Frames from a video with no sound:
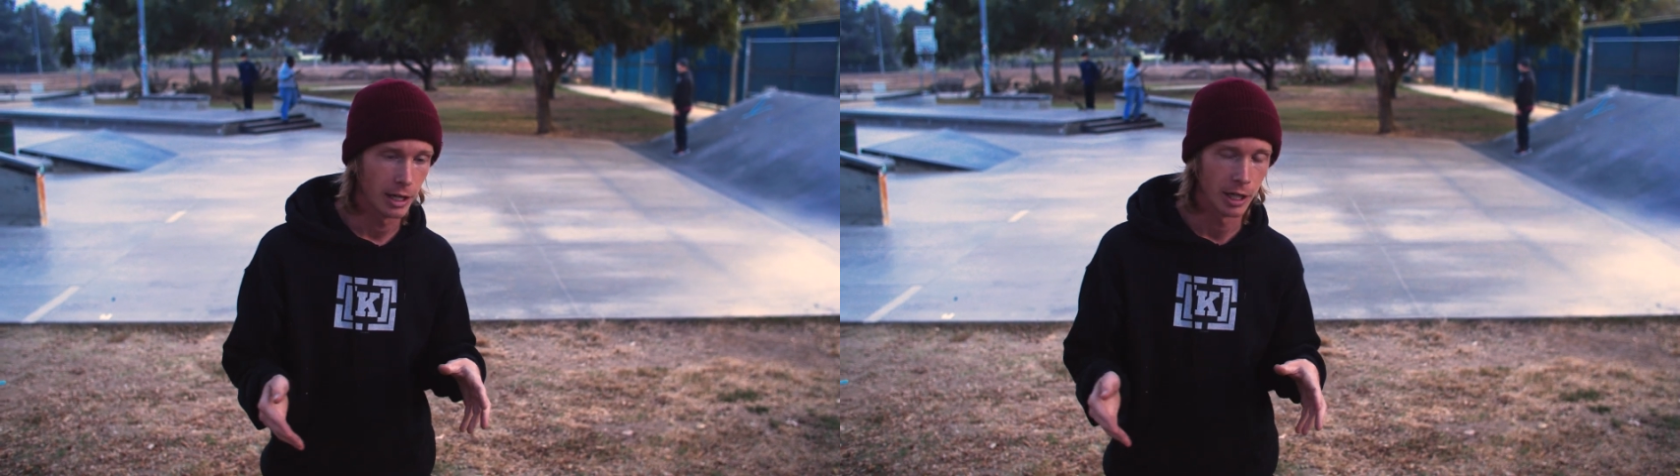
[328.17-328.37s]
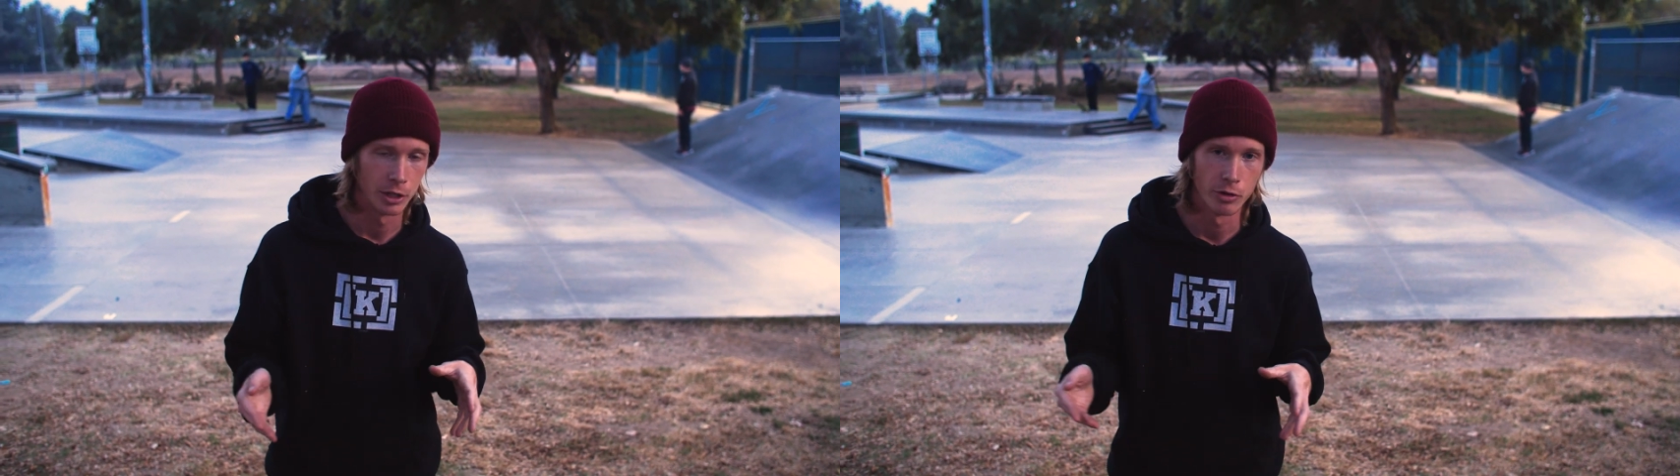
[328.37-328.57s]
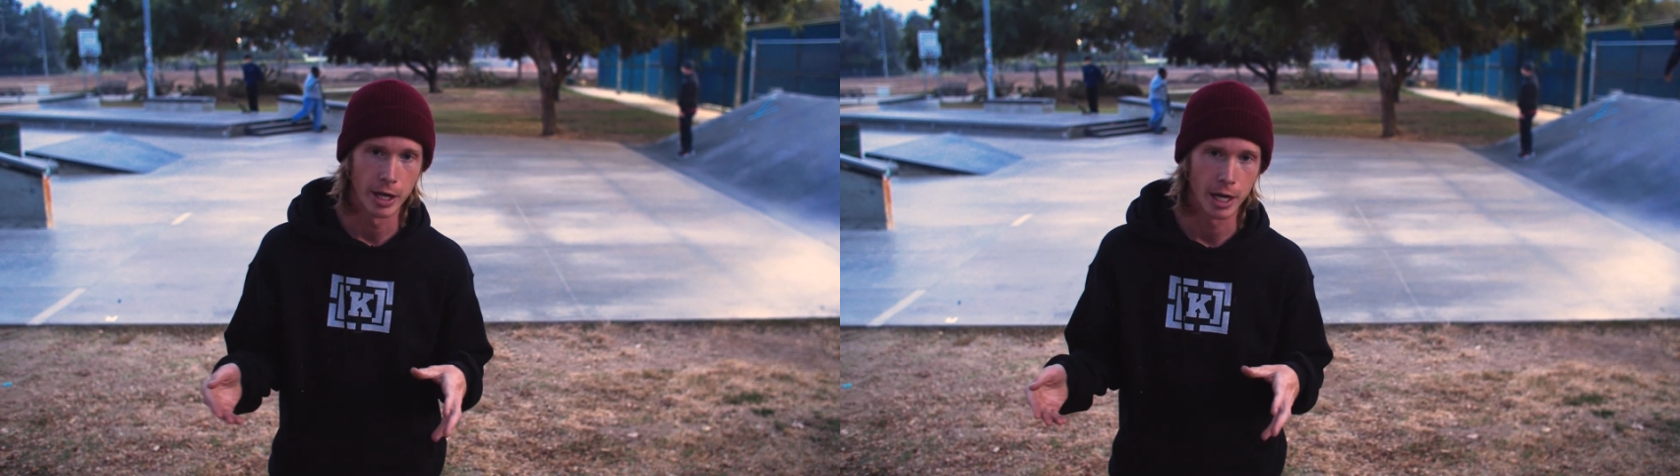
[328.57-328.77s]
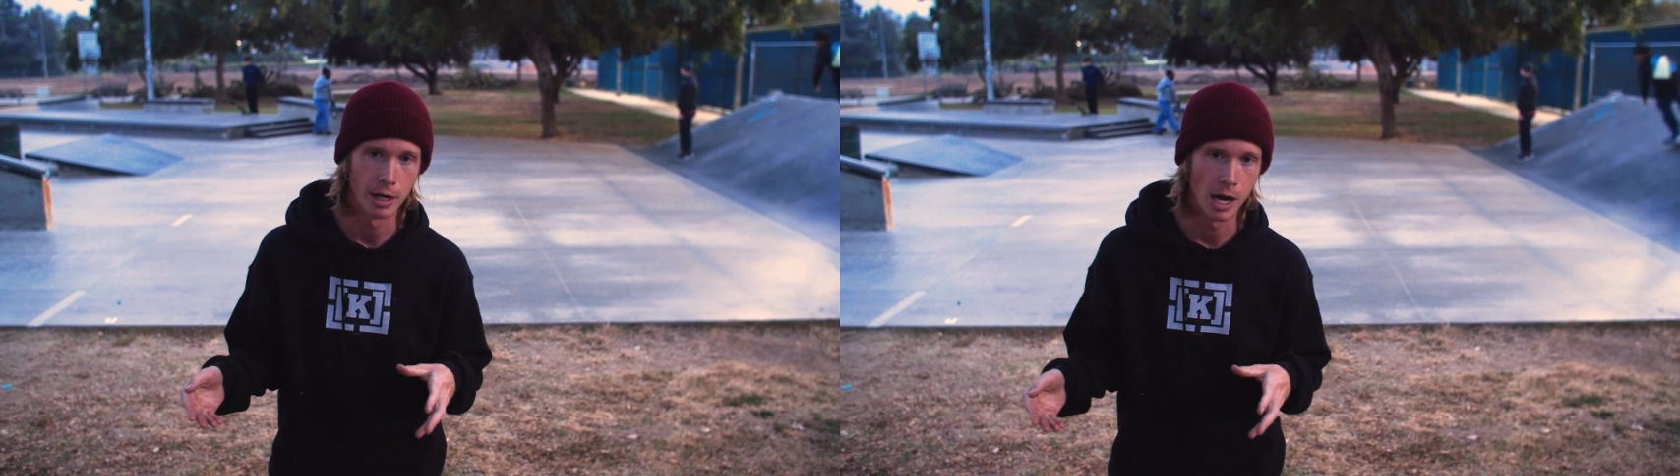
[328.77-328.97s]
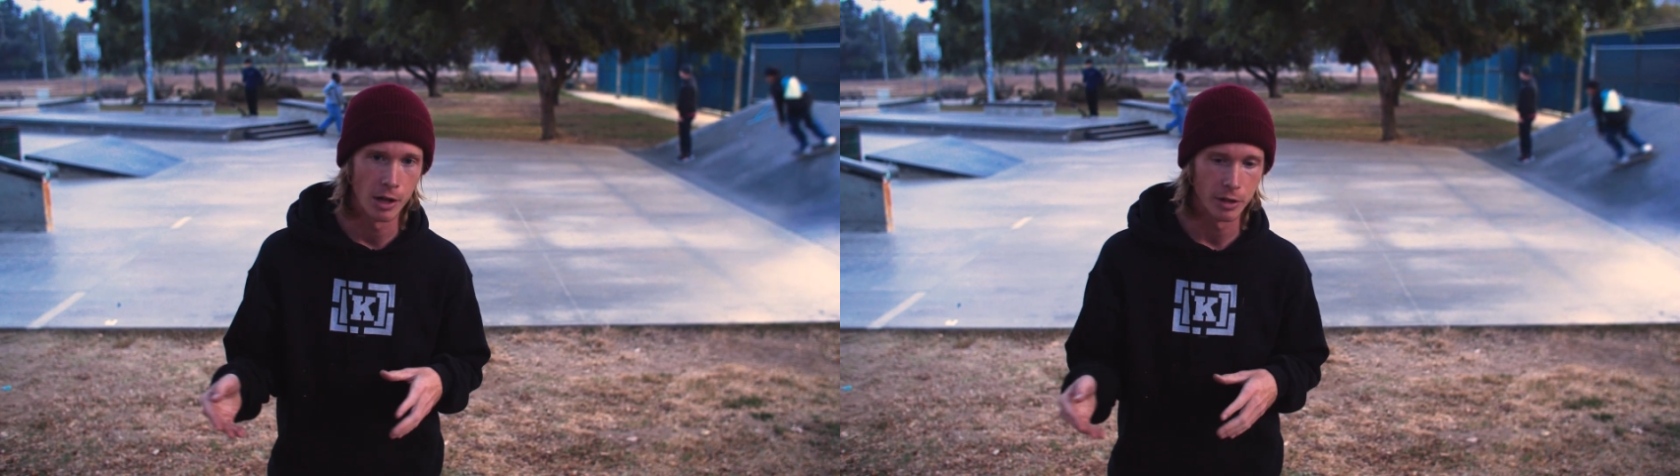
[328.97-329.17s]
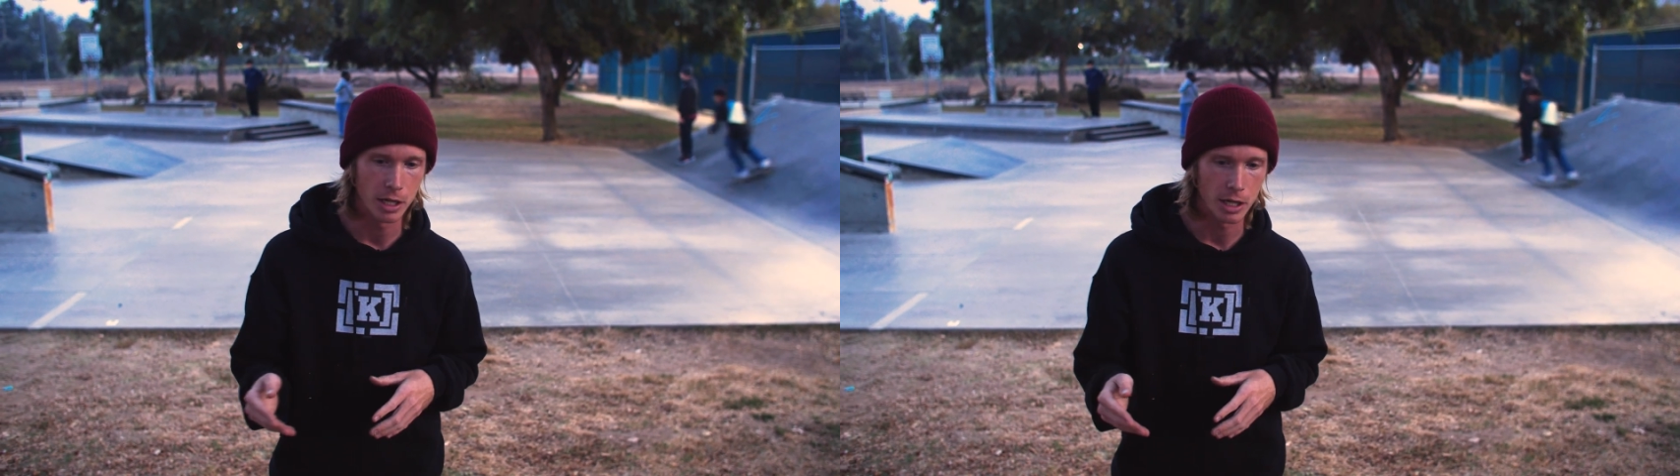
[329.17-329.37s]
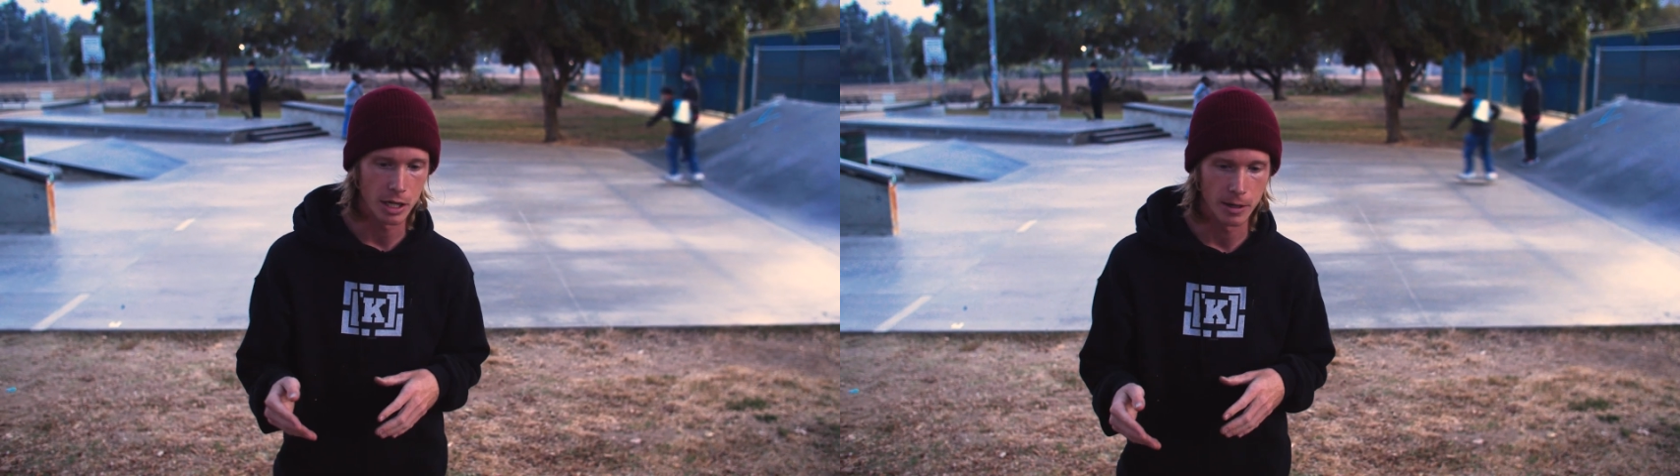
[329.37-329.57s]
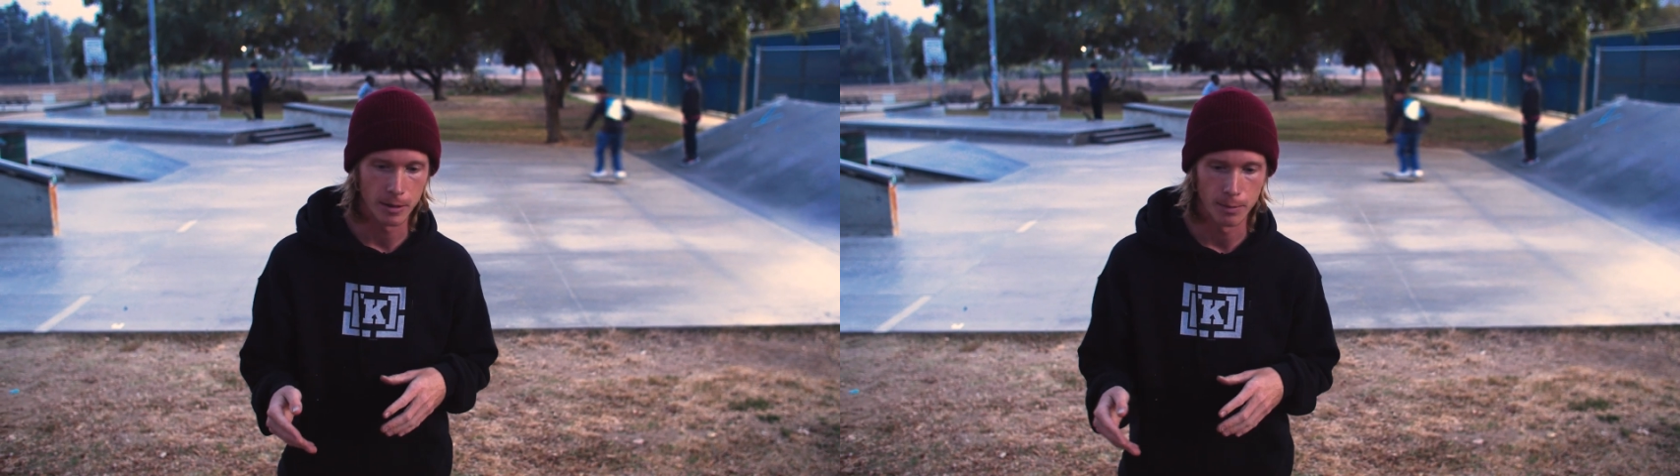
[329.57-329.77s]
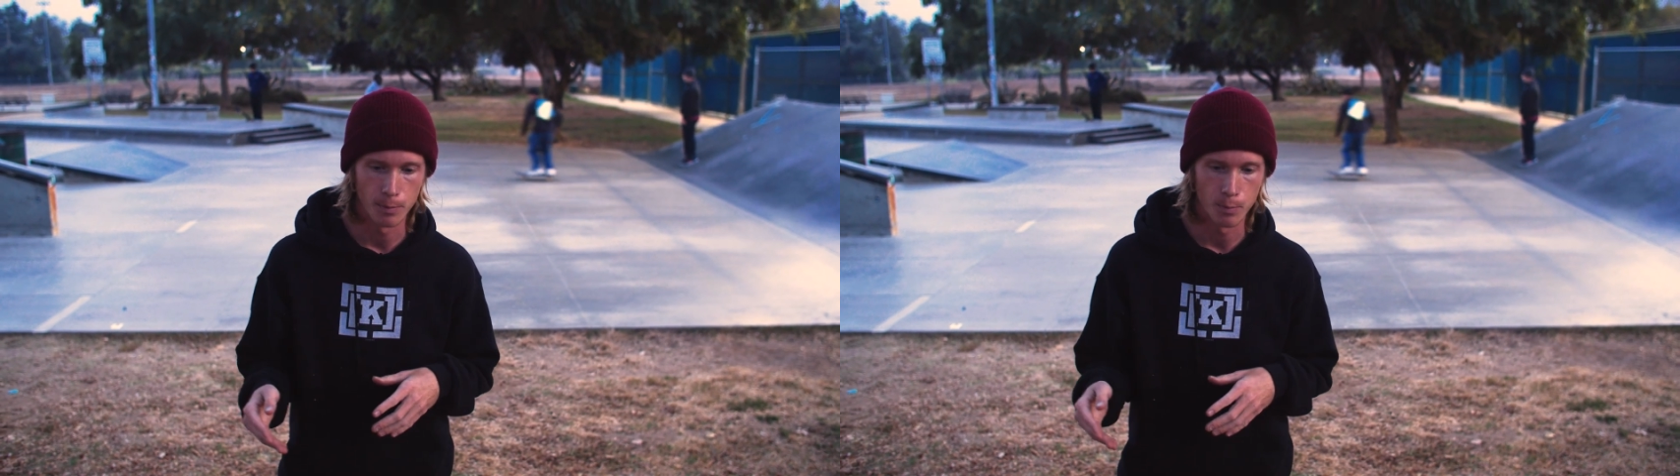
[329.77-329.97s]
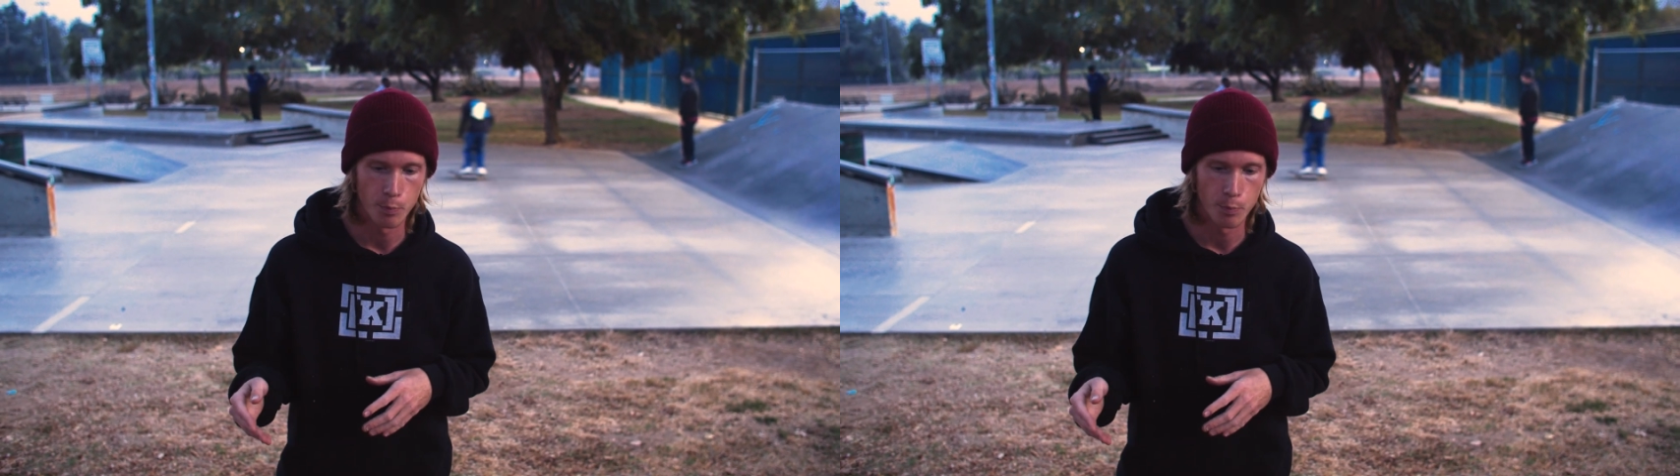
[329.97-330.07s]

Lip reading: and do like a nollie